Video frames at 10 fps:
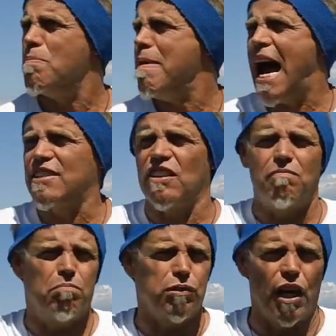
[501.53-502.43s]
massive
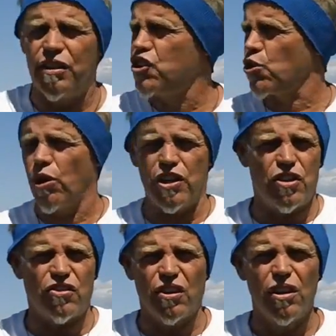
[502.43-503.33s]
blood
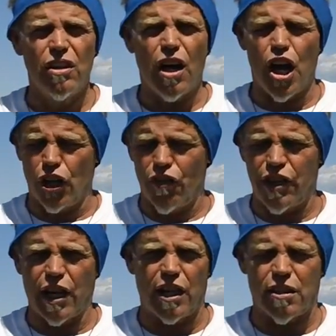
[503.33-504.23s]
shortages all over
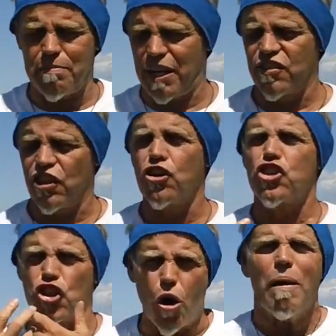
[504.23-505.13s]
the country because there are
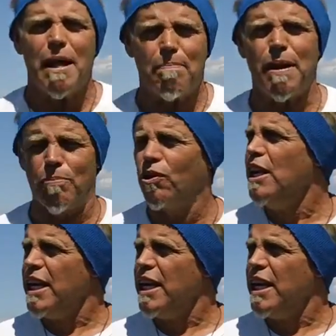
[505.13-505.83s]
so many people